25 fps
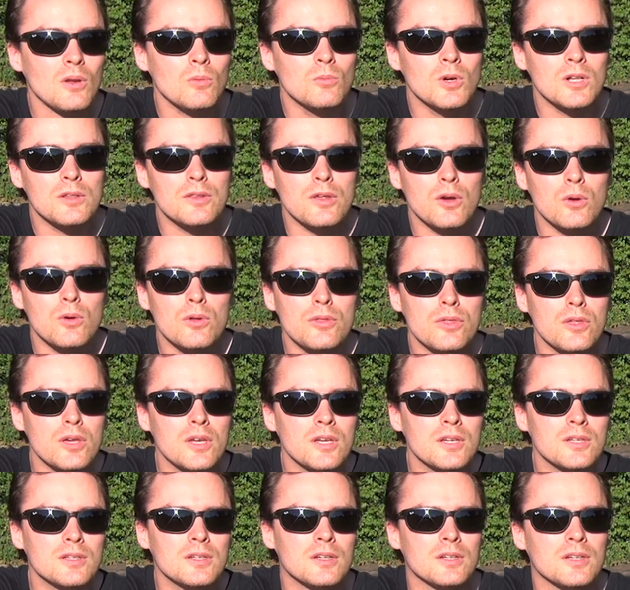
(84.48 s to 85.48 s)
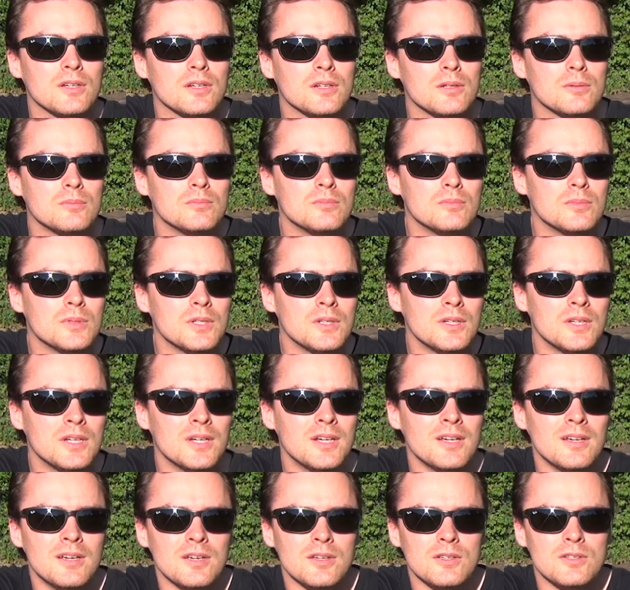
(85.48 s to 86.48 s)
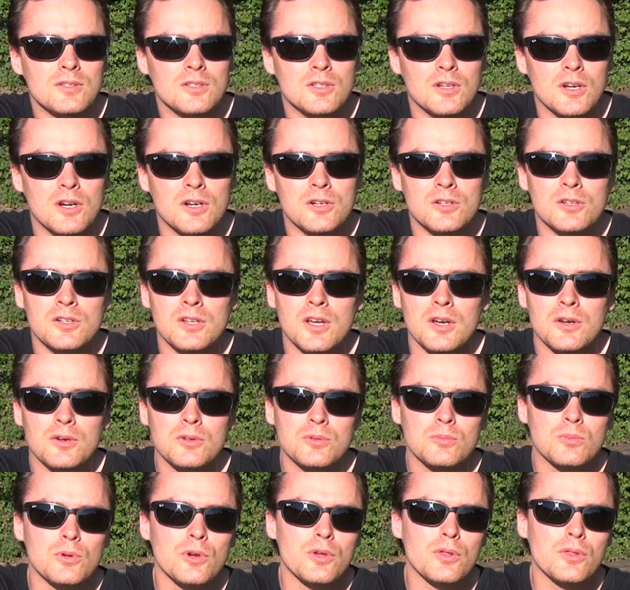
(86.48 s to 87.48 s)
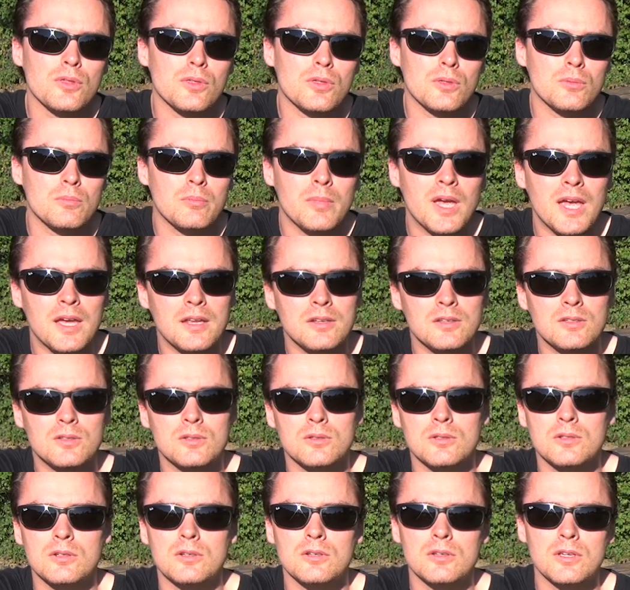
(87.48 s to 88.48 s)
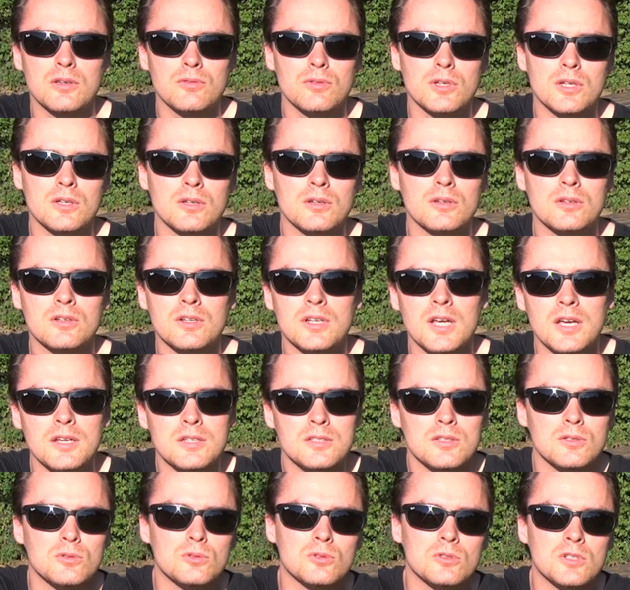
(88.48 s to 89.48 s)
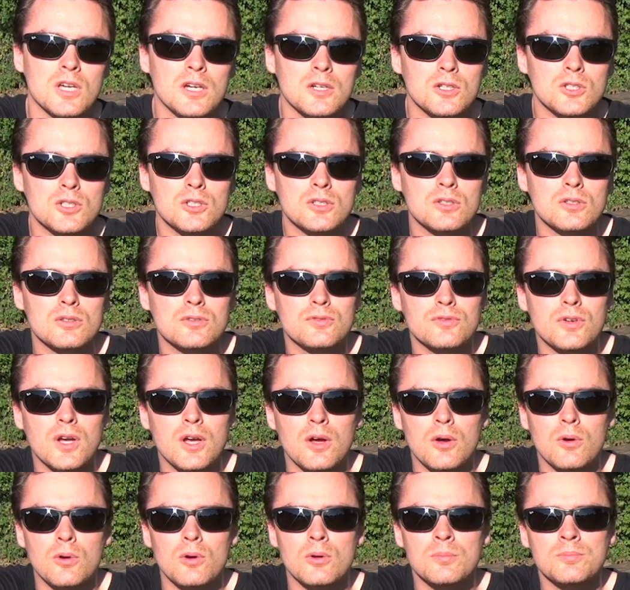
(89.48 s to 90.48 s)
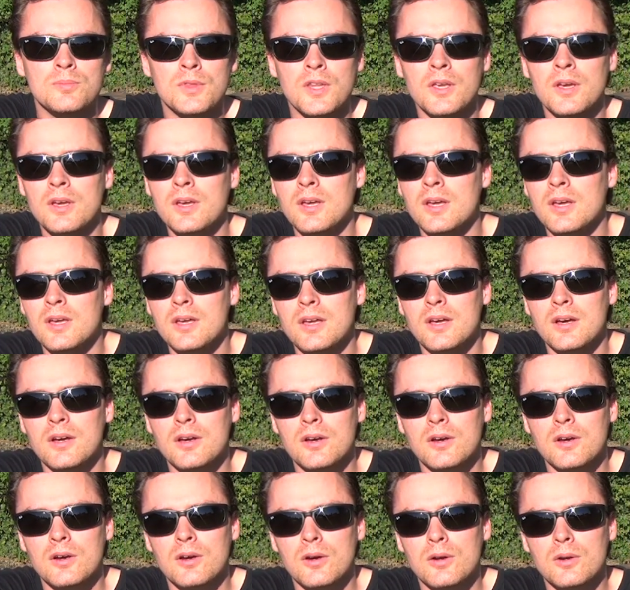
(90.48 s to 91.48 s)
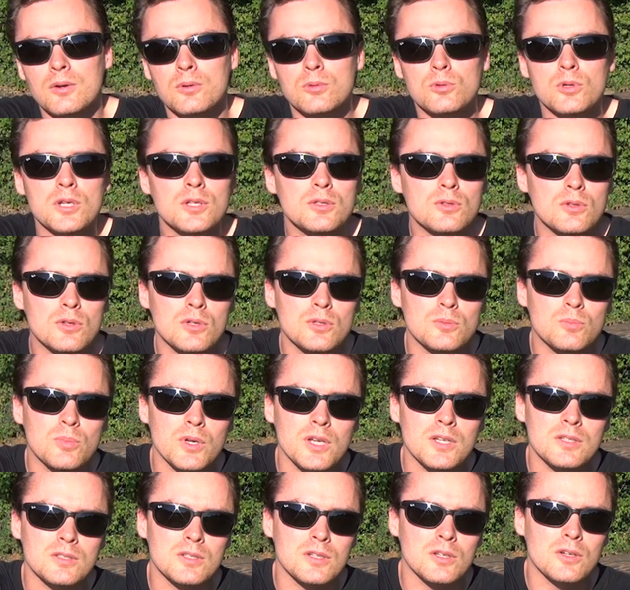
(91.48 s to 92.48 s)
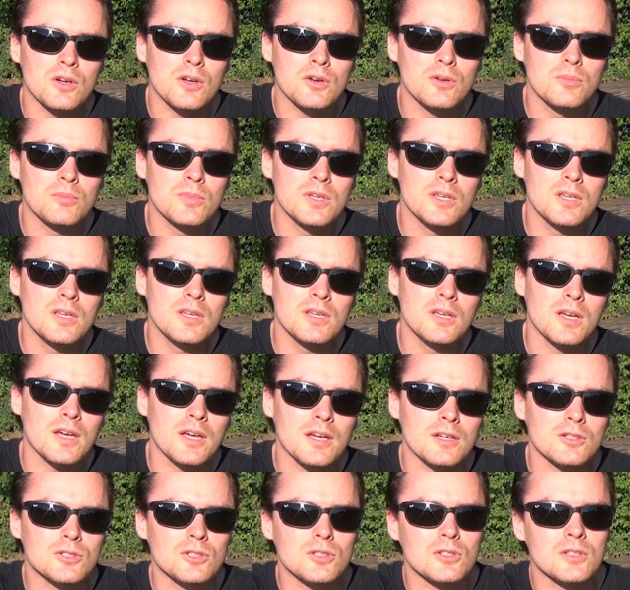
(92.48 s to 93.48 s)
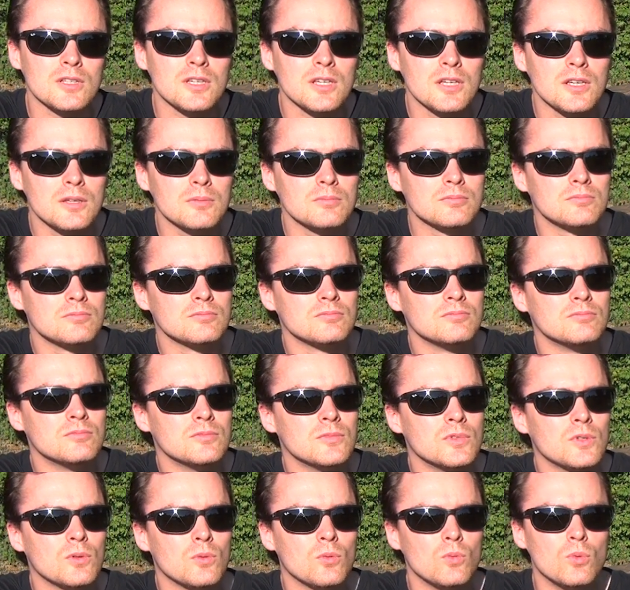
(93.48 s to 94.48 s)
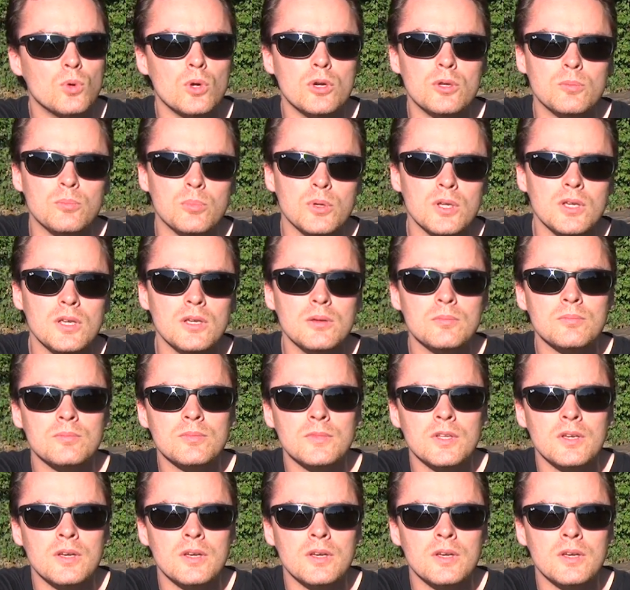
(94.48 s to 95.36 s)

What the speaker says: well, the whole thing started out with Matt giving a nice introduction of how a resource-based economy actually would be